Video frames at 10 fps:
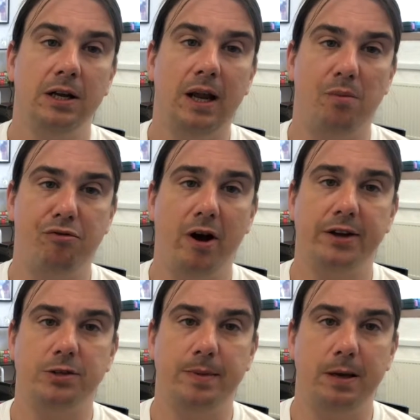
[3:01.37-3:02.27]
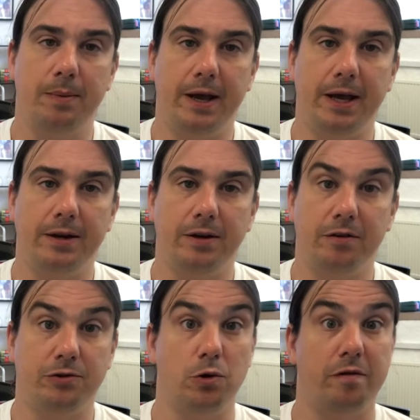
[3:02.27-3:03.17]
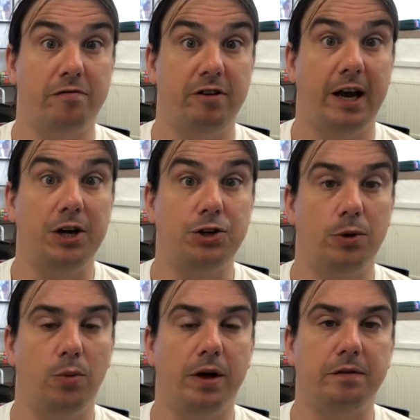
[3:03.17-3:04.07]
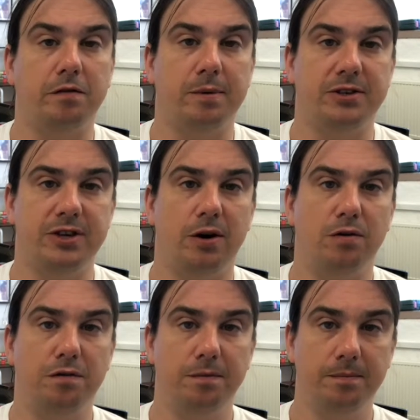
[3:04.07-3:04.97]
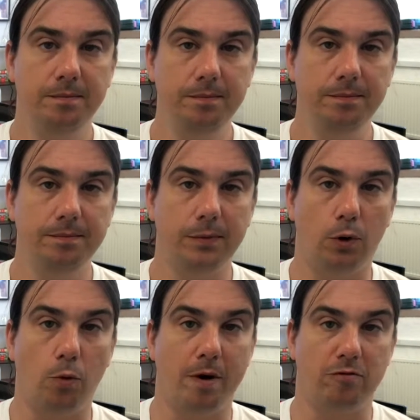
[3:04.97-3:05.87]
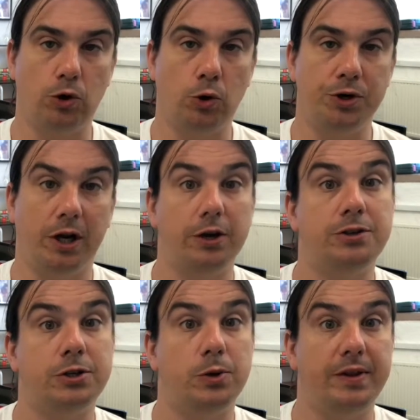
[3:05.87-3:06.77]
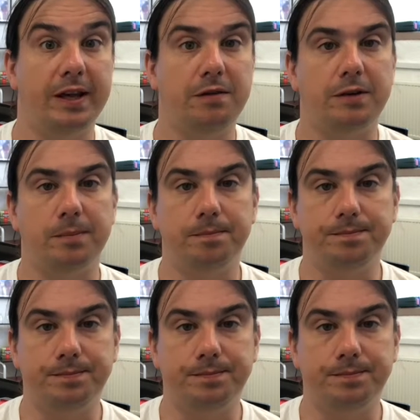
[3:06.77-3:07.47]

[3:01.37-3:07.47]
Now, prior to me being a sort of a free agent and working for myself, all my recording I used to do in the evening.